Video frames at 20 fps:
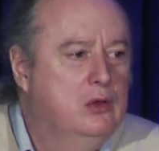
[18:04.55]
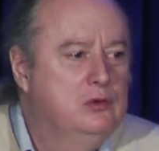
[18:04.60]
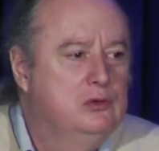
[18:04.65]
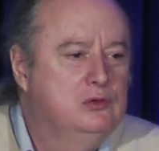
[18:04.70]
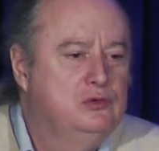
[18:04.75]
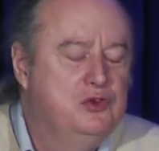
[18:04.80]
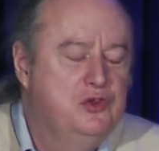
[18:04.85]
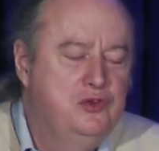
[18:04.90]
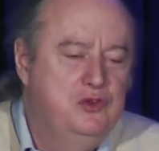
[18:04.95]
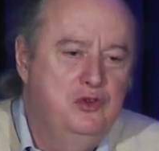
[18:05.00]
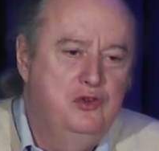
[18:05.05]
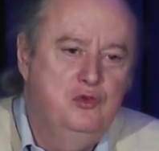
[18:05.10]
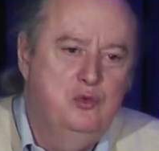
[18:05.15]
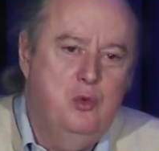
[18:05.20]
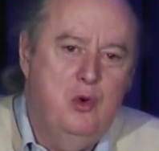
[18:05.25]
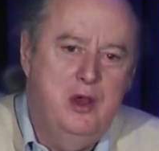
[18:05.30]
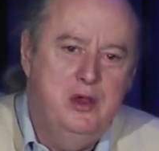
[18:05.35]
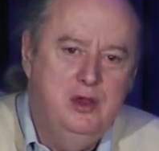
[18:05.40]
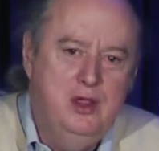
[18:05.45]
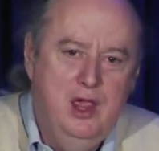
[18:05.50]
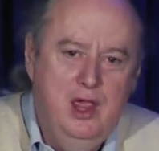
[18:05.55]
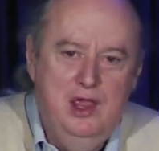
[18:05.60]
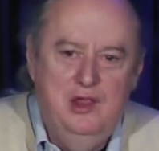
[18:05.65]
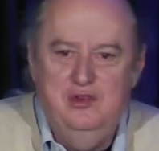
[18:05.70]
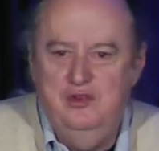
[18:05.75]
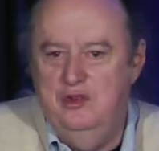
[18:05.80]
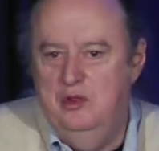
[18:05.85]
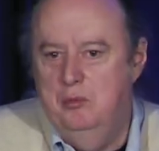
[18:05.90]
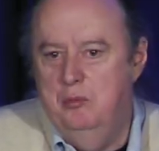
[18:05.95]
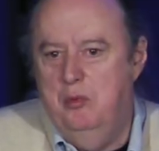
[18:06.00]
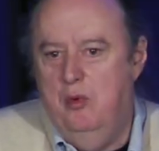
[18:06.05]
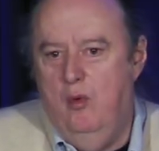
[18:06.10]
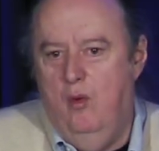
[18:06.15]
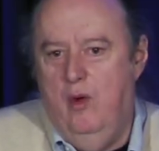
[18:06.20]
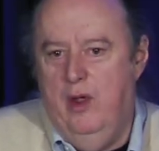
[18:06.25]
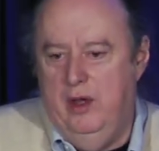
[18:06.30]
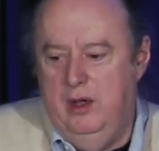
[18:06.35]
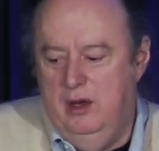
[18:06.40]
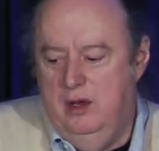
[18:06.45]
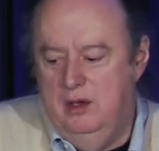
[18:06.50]
just as one case in
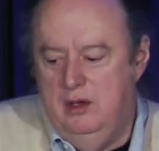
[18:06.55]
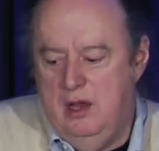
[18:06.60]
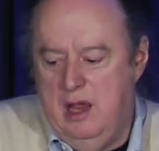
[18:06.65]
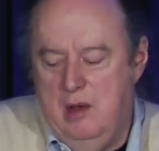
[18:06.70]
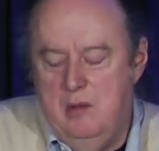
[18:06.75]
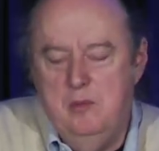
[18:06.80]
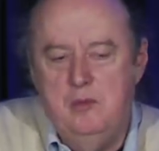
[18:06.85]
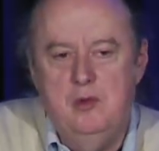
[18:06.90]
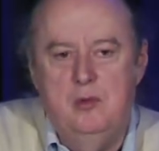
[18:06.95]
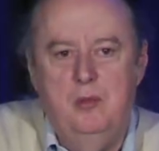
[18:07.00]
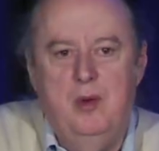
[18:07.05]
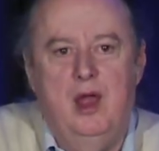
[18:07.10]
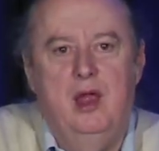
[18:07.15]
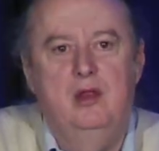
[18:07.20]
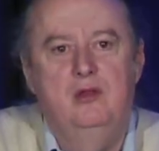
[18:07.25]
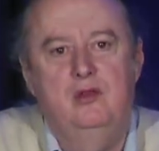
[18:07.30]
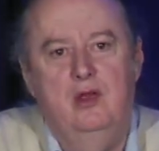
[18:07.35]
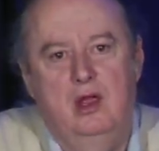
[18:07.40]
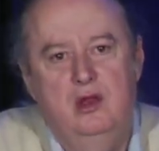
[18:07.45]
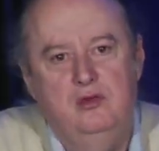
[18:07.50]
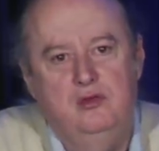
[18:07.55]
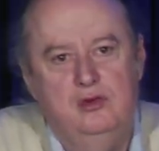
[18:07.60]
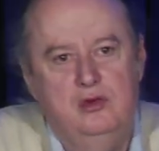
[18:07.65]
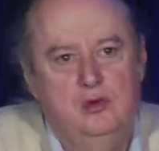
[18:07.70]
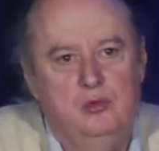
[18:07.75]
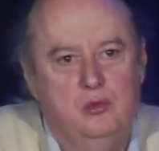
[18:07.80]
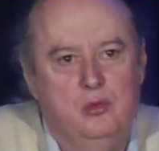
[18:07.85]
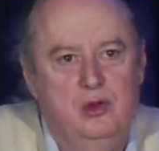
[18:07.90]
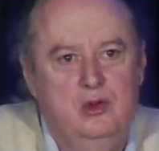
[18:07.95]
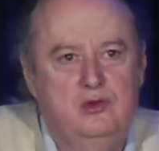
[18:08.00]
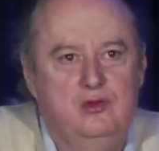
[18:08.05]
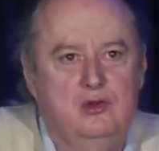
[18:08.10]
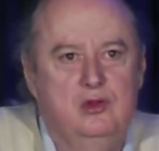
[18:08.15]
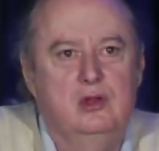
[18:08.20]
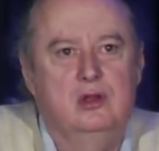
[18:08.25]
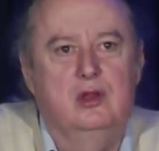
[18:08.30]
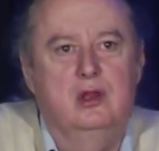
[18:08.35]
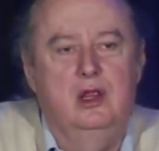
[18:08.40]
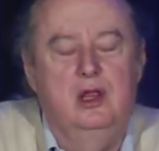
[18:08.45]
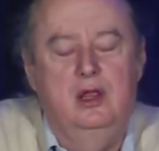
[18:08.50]
point, it came to my attention
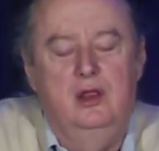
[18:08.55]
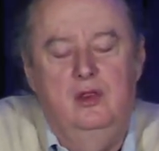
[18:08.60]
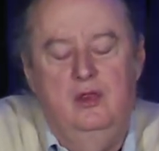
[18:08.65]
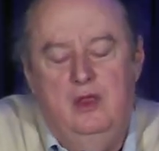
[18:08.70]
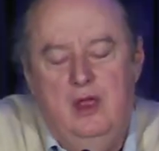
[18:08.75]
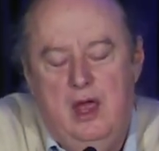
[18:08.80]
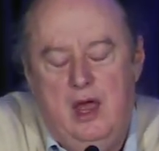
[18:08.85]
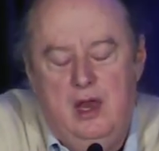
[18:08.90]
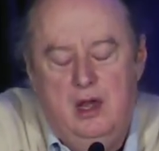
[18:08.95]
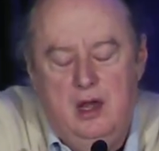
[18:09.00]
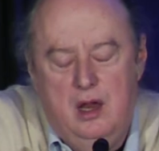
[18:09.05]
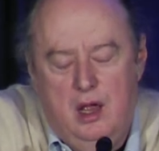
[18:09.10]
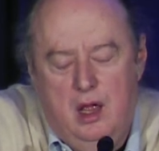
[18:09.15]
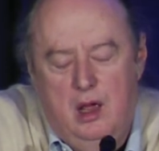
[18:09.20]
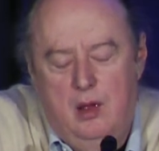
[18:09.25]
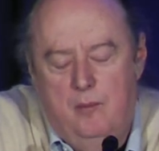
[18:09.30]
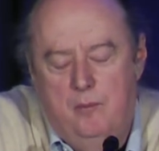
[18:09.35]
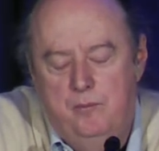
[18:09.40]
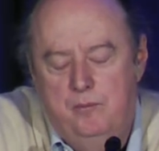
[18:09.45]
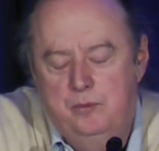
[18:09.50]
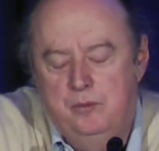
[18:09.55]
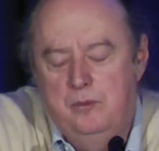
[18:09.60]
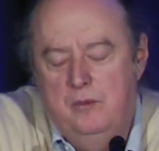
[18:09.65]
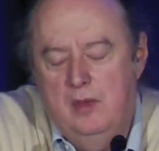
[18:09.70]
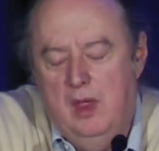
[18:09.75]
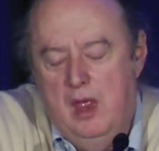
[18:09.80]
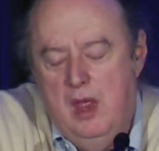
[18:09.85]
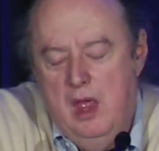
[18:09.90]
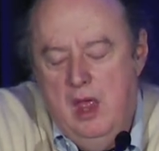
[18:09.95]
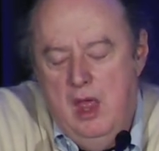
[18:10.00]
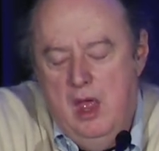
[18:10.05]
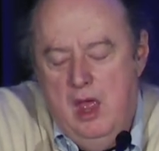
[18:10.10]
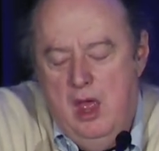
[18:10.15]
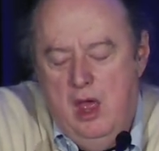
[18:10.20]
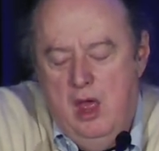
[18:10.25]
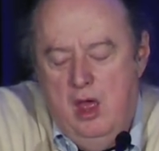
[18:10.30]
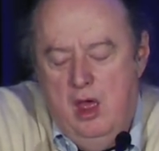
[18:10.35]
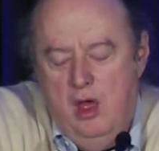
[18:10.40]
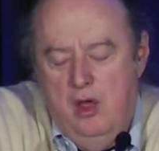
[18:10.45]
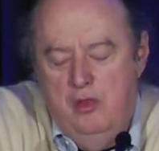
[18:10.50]
recently that um,
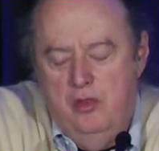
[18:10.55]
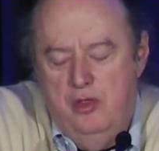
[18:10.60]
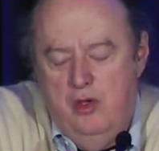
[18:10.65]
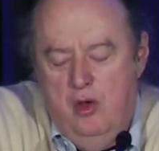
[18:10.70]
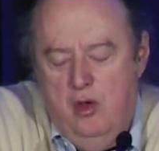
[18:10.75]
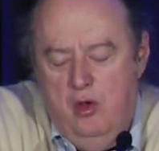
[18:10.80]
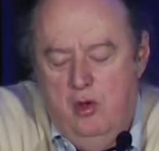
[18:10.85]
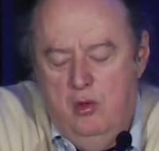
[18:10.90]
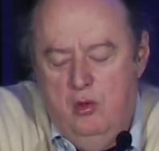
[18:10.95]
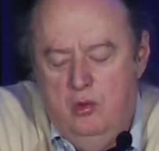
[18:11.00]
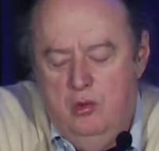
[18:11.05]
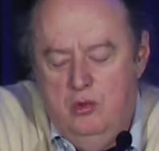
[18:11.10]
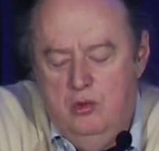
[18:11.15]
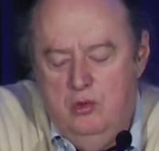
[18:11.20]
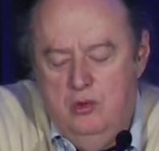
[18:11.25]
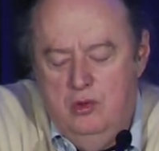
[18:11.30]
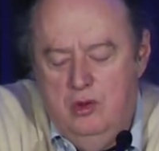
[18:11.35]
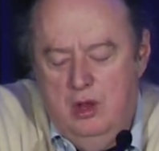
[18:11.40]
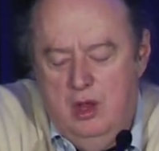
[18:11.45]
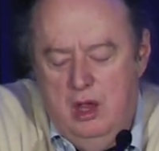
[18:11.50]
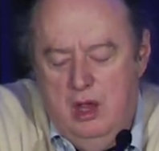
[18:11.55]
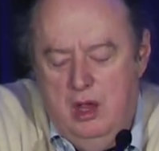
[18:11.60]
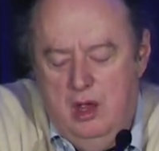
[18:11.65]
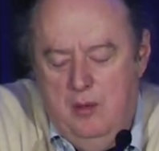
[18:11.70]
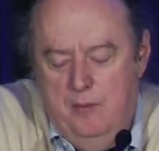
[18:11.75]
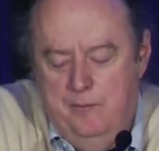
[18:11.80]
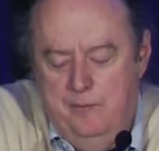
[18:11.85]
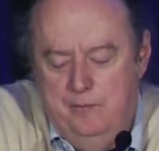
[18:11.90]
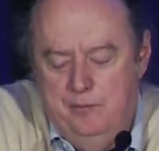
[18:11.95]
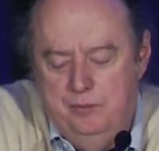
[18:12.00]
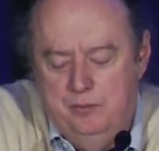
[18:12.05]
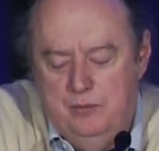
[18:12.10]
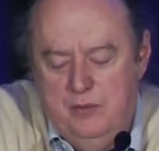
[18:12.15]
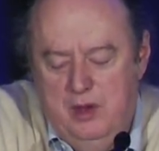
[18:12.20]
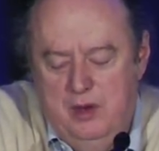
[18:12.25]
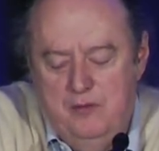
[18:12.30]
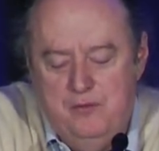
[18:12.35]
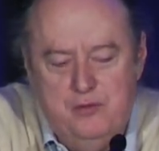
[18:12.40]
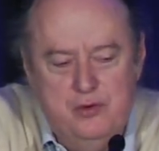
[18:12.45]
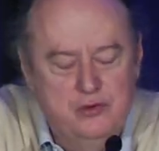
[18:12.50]
the whole um,
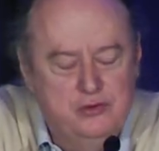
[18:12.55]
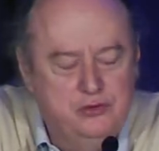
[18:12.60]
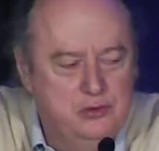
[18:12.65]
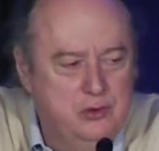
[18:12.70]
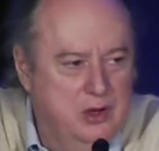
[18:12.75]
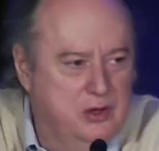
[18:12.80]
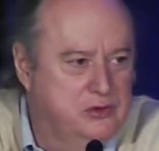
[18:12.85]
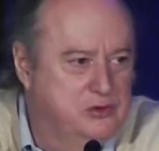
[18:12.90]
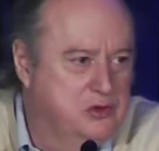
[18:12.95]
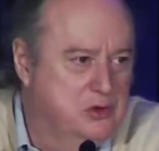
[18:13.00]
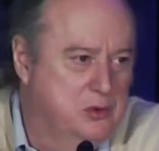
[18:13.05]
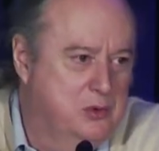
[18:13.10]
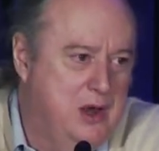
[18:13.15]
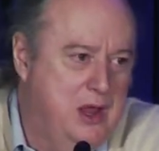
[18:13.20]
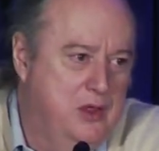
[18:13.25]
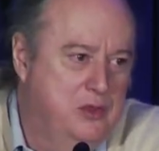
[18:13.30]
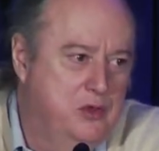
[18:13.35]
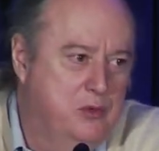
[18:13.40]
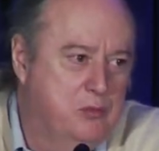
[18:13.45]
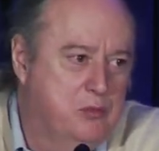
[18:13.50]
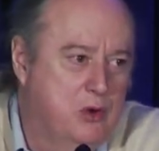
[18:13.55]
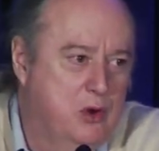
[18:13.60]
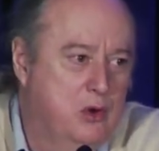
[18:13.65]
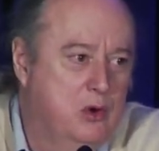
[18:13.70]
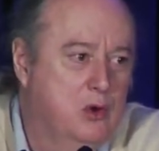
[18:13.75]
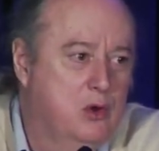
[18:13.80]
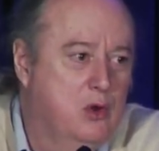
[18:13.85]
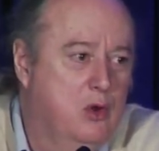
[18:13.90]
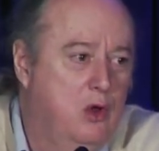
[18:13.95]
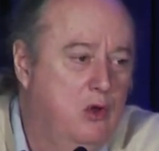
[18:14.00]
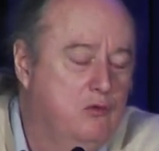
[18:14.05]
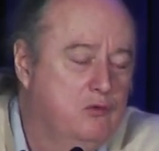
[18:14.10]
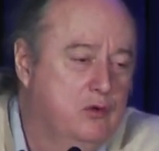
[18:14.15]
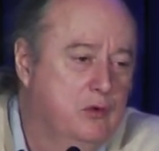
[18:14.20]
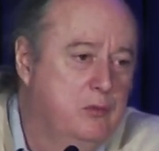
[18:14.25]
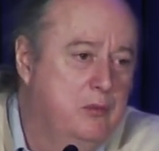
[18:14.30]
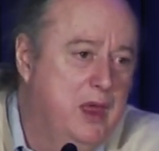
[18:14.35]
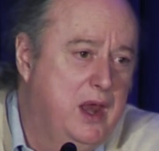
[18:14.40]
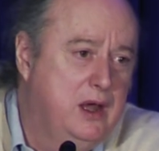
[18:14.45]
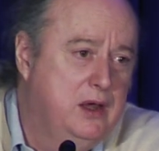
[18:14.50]
infrastructure around the protocol for
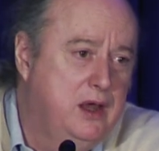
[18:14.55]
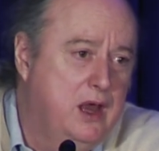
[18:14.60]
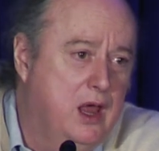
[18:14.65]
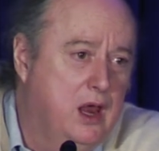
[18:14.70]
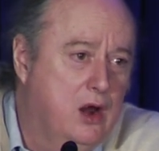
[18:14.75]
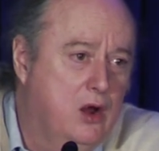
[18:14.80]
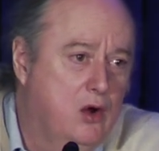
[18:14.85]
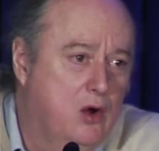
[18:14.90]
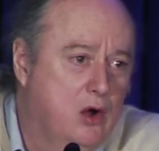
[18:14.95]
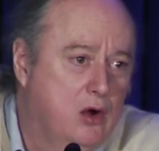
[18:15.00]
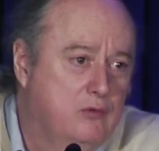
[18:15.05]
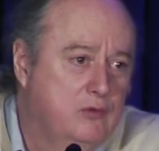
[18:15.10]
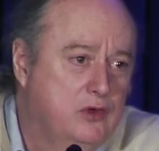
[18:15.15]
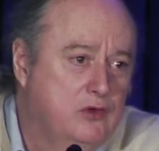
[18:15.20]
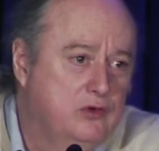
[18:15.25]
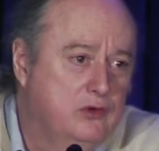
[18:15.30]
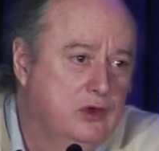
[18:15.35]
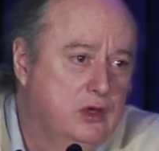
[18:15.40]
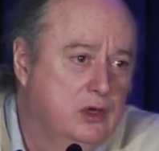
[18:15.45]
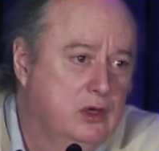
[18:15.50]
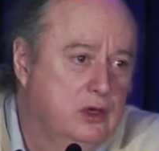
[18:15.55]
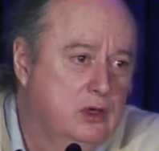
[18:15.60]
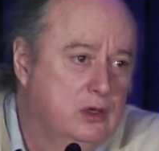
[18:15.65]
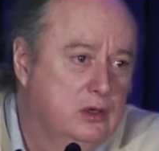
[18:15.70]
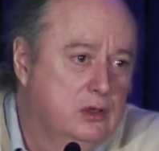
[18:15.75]
metadata harvesting?